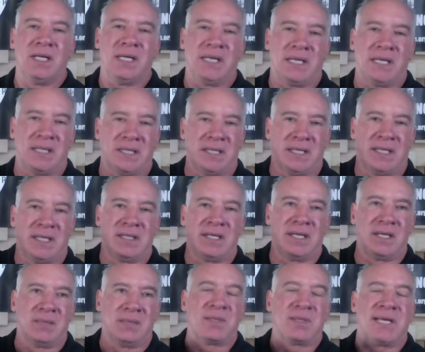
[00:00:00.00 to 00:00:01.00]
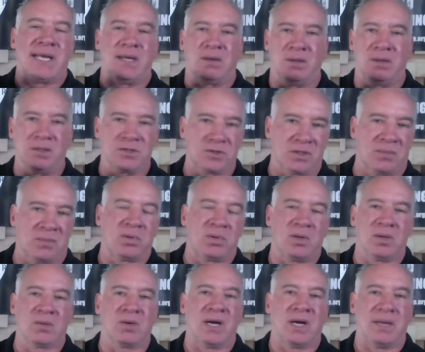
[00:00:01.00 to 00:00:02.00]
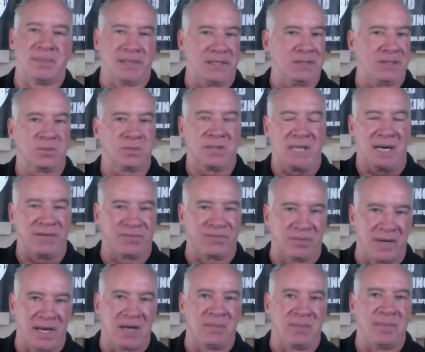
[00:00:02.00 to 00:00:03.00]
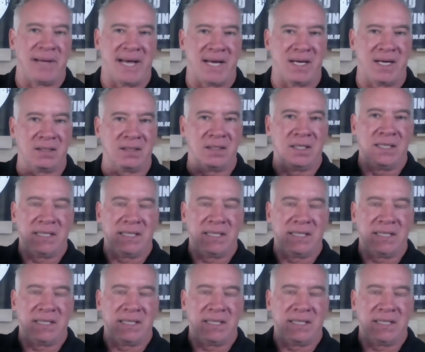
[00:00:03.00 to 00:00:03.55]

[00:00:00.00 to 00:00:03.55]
And then the MK Ultra program, at least what I've read about it,